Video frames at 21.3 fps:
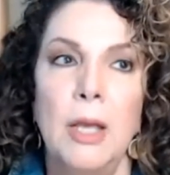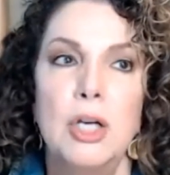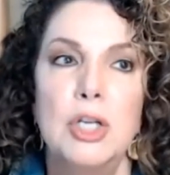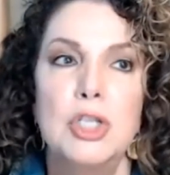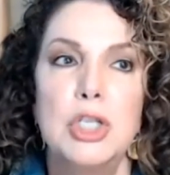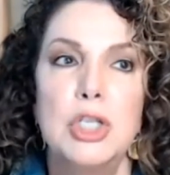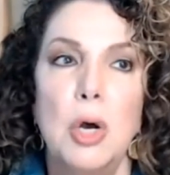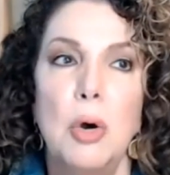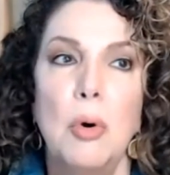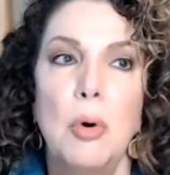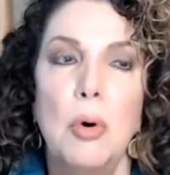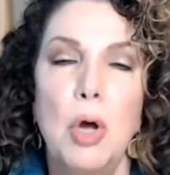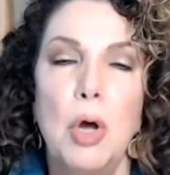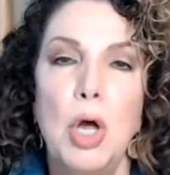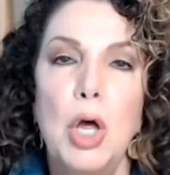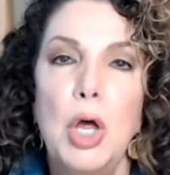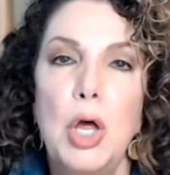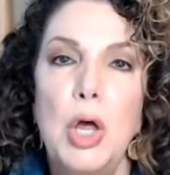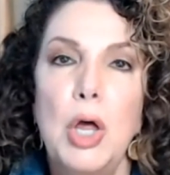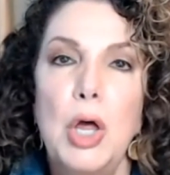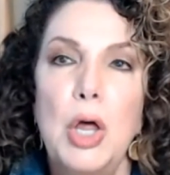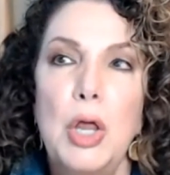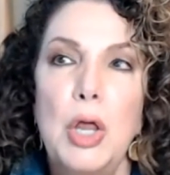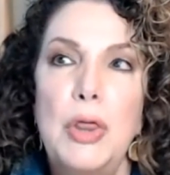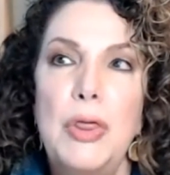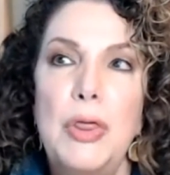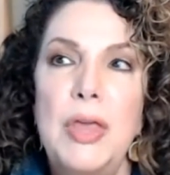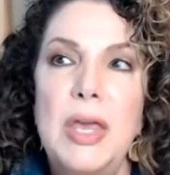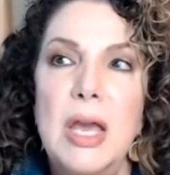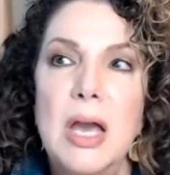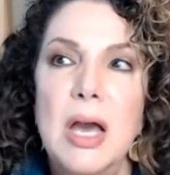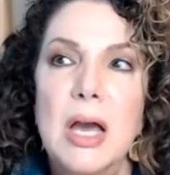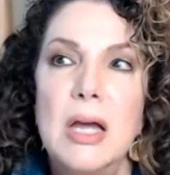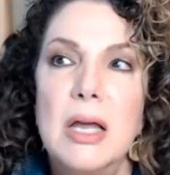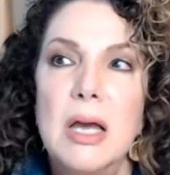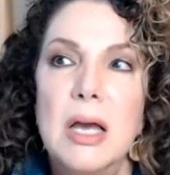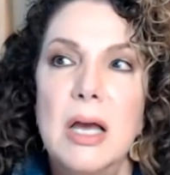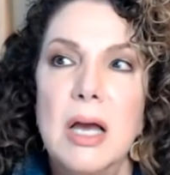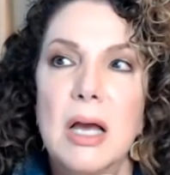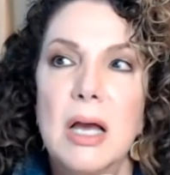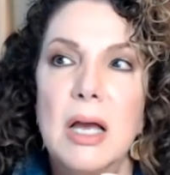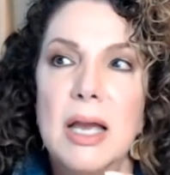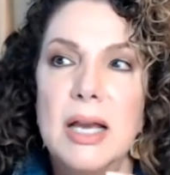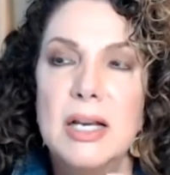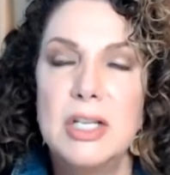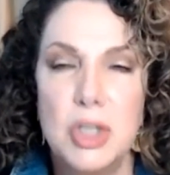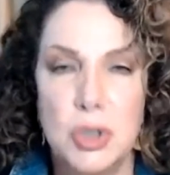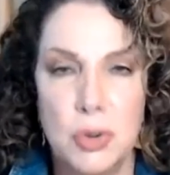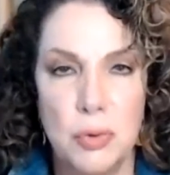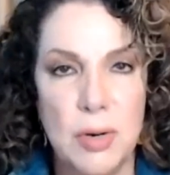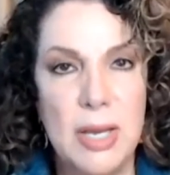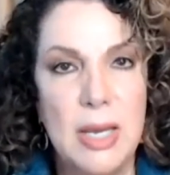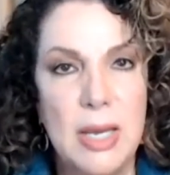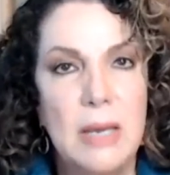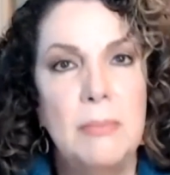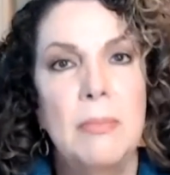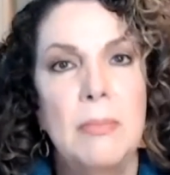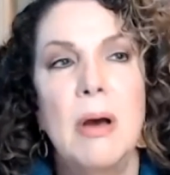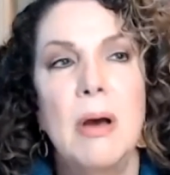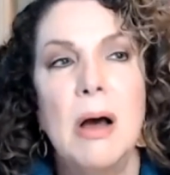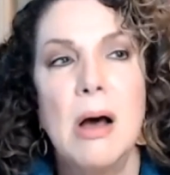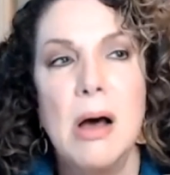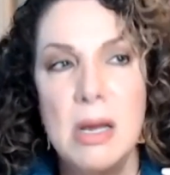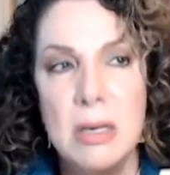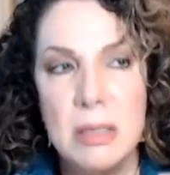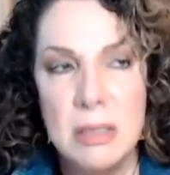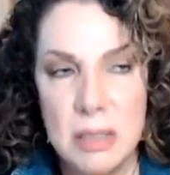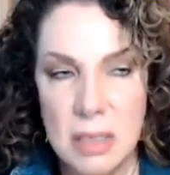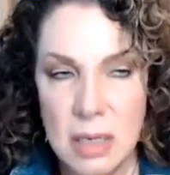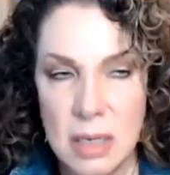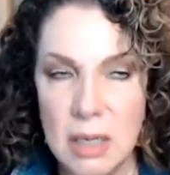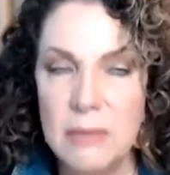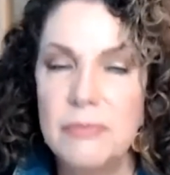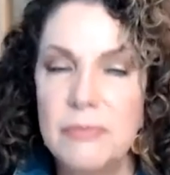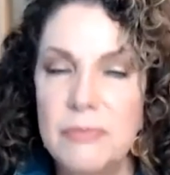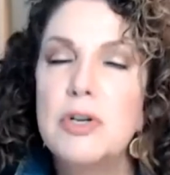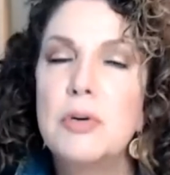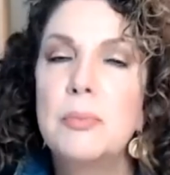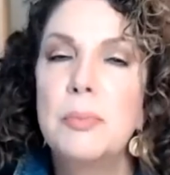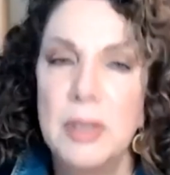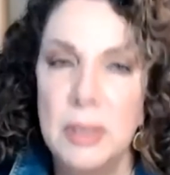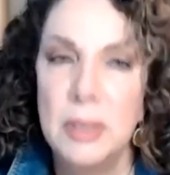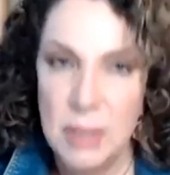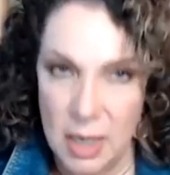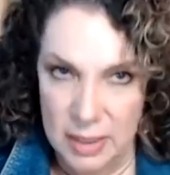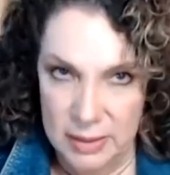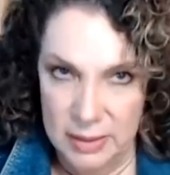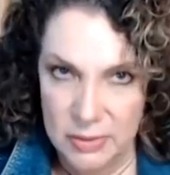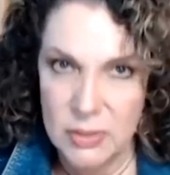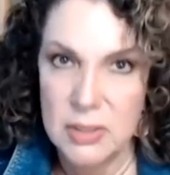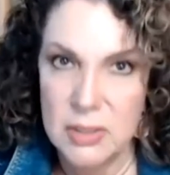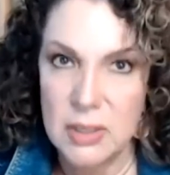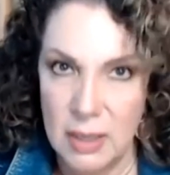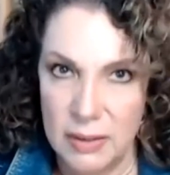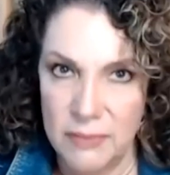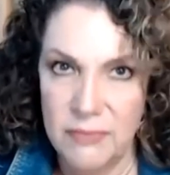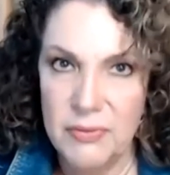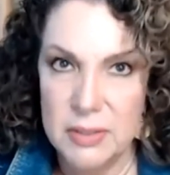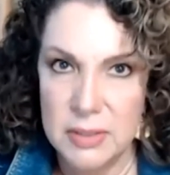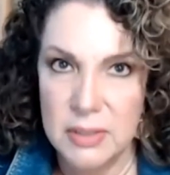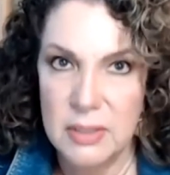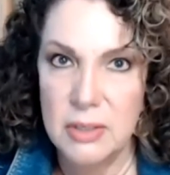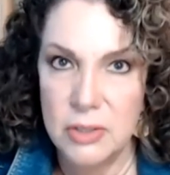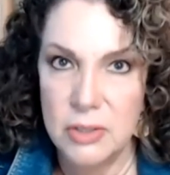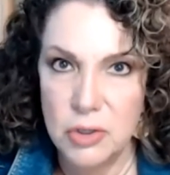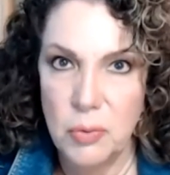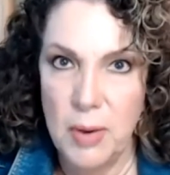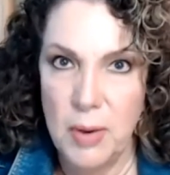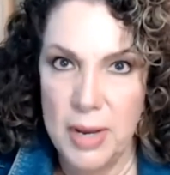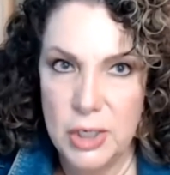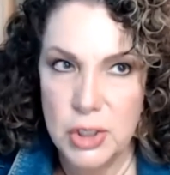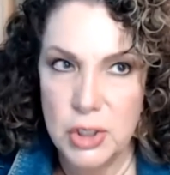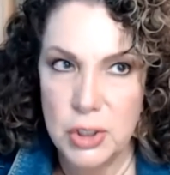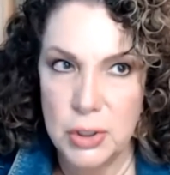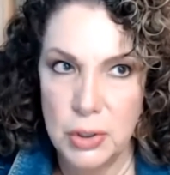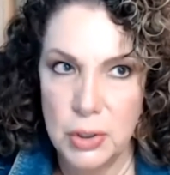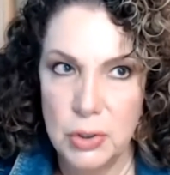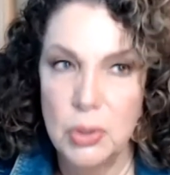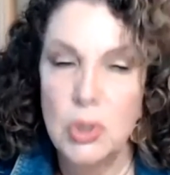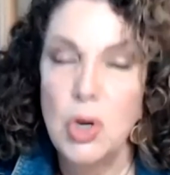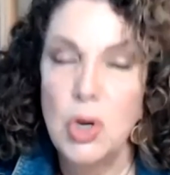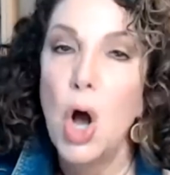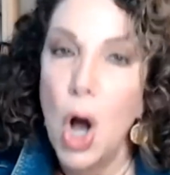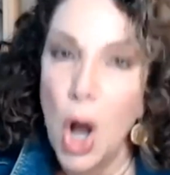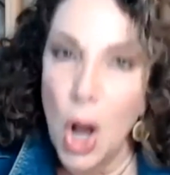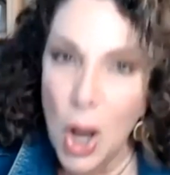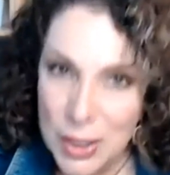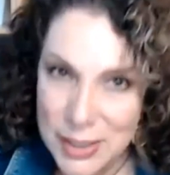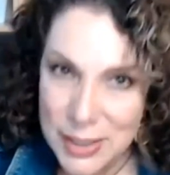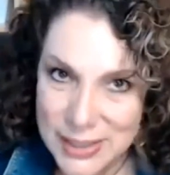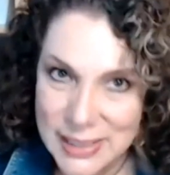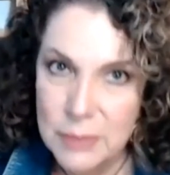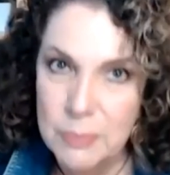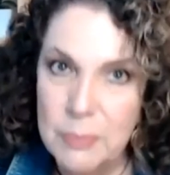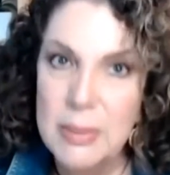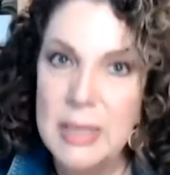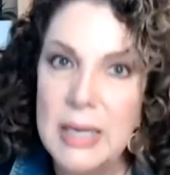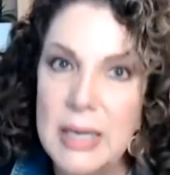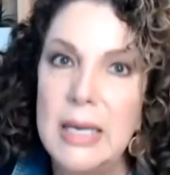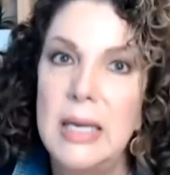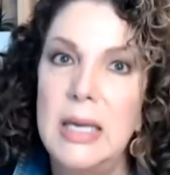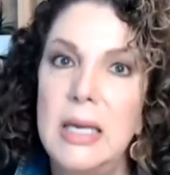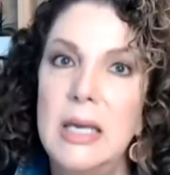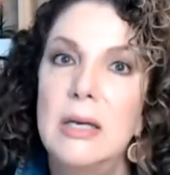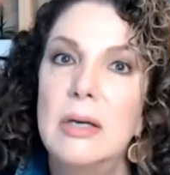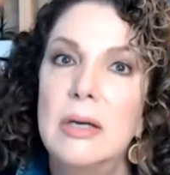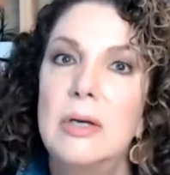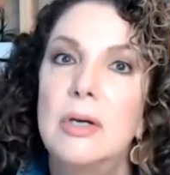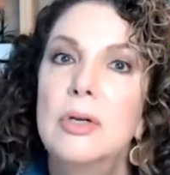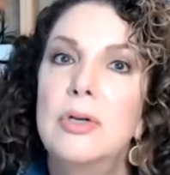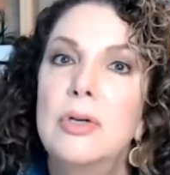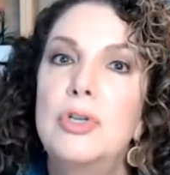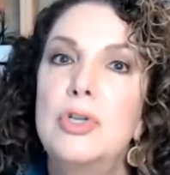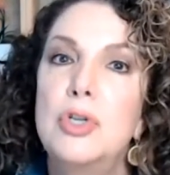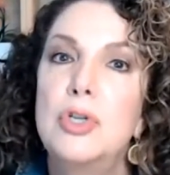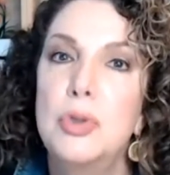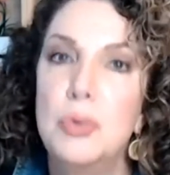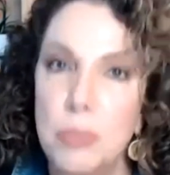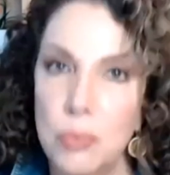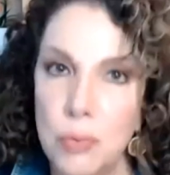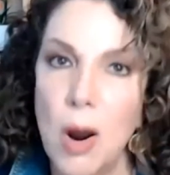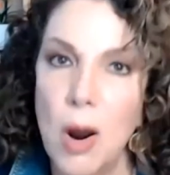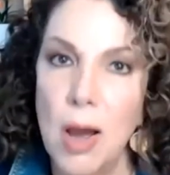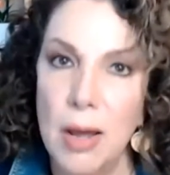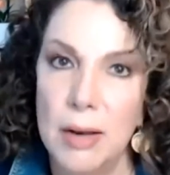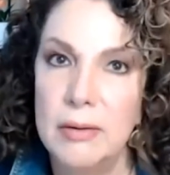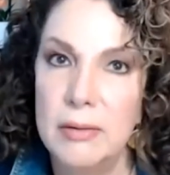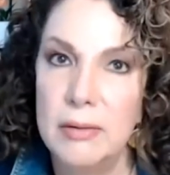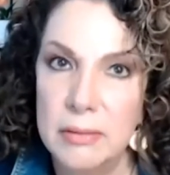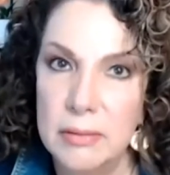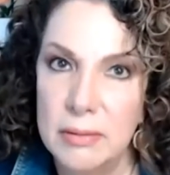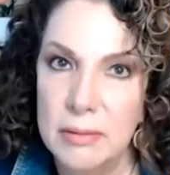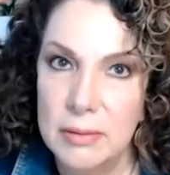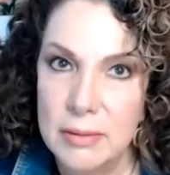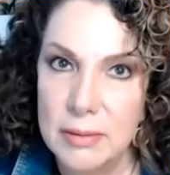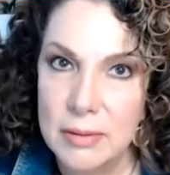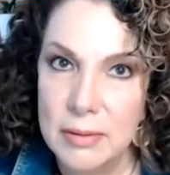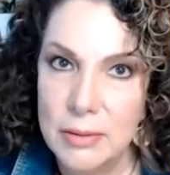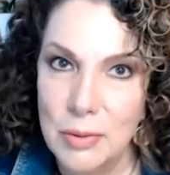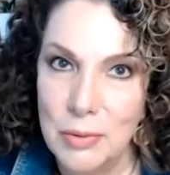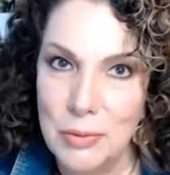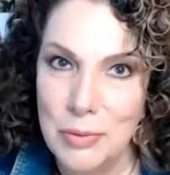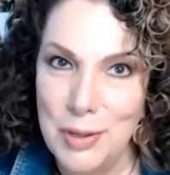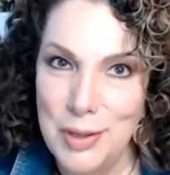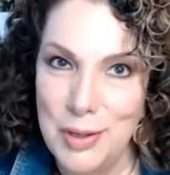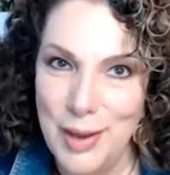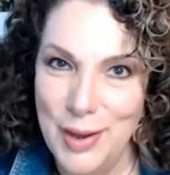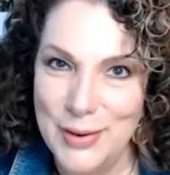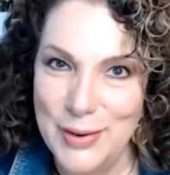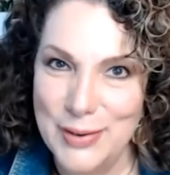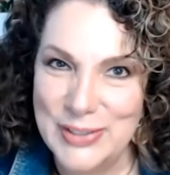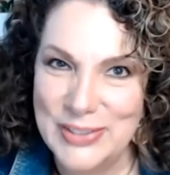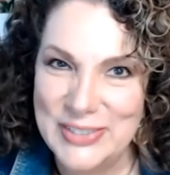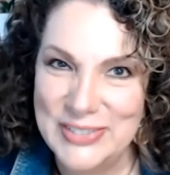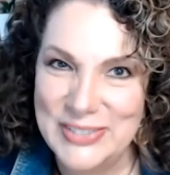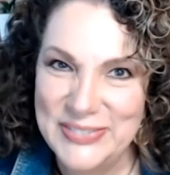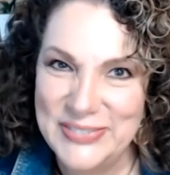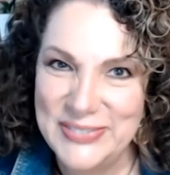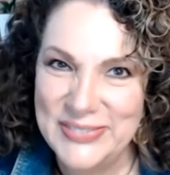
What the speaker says: So the extreme uncomfortableness of the situation caused me to run to theater.